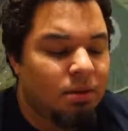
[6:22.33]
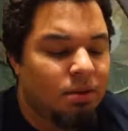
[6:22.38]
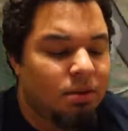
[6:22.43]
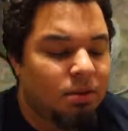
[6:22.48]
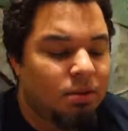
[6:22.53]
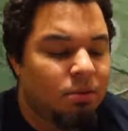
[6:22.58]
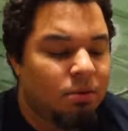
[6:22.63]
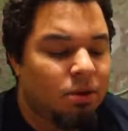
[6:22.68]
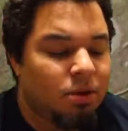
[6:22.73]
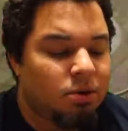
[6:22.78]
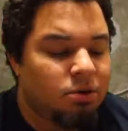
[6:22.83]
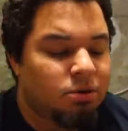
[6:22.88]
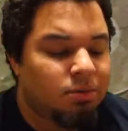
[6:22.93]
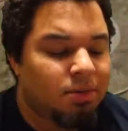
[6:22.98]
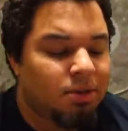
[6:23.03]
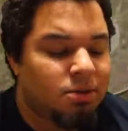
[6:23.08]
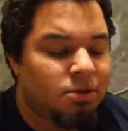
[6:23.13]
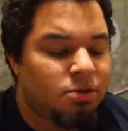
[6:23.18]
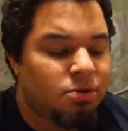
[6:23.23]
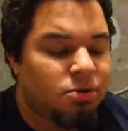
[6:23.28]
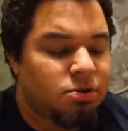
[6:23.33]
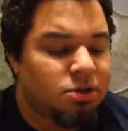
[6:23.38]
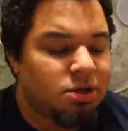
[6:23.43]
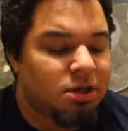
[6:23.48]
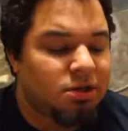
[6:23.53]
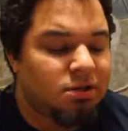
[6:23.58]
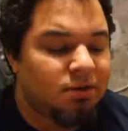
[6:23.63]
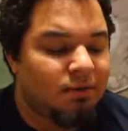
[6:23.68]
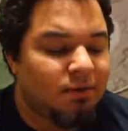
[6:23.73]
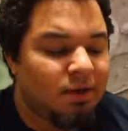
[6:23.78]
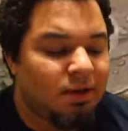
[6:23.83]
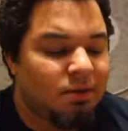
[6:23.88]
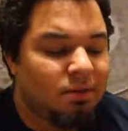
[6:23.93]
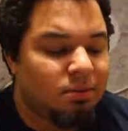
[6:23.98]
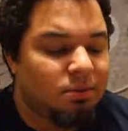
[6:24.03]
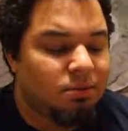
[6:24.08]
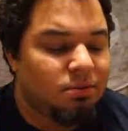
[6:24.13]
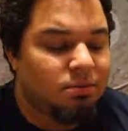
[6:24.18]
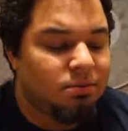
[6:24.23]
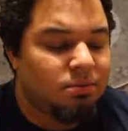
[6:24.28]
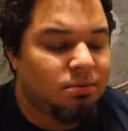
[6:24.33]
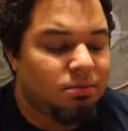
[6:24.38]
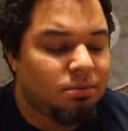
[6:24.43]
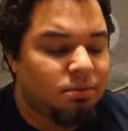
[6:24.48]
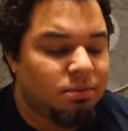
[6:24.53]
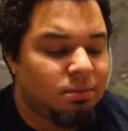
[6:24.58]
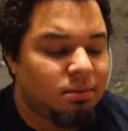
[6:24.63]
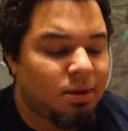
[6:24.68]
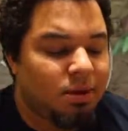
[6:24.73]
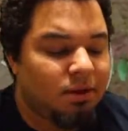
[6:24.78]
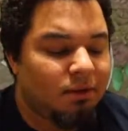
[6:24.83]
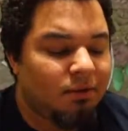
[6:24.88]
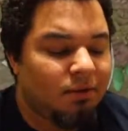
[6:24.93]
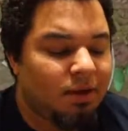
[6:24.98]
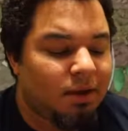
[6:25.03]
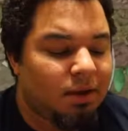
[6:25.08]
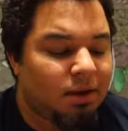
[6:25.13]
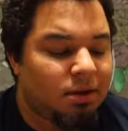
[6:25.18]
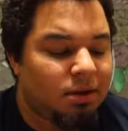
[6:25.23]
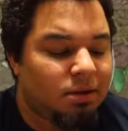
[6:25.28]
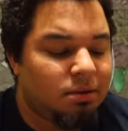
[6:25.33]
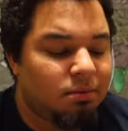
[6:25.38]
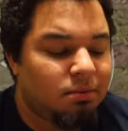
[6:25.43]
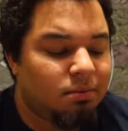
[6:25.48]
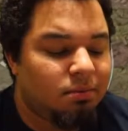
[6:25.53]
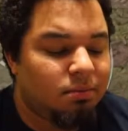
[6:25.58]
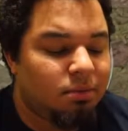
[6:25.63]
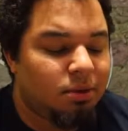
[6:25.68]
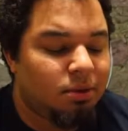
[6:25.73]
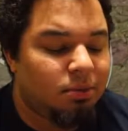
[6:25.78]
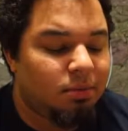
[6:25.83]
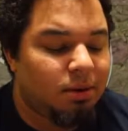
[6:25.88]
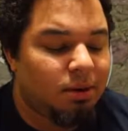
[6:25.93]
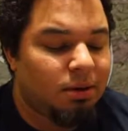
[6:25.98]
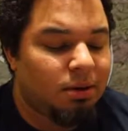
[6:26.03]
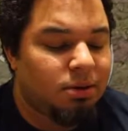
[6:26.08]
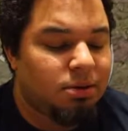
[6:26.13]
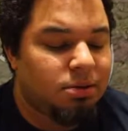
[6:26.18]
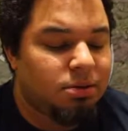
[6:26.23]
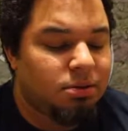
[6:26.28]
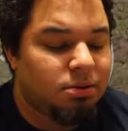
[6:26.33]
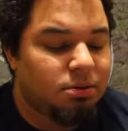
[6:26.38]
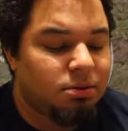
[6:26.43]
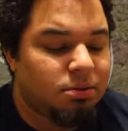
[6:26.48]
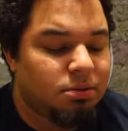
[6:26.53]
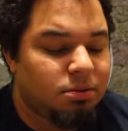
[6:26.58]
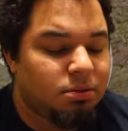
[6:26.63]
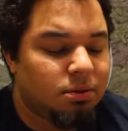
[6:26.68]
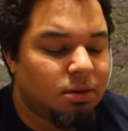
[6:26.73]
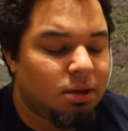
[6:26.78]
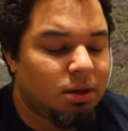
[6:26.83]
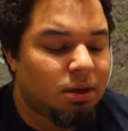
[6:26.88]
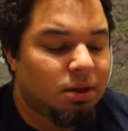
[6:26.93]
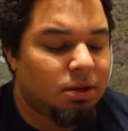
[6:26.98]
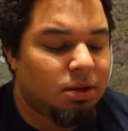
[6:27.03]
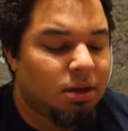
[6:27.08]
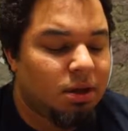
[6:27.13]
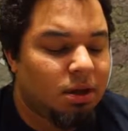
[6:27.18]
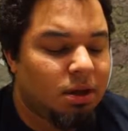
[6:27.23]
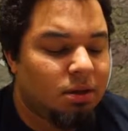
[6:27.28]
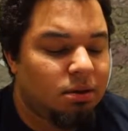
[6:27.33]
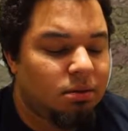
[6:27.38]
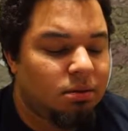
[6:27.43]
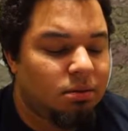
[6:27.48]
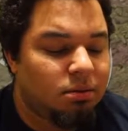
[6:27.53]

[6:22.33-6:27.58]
There will also be 2 chests available. Matter of fact, I need blueberries, so I can eat that.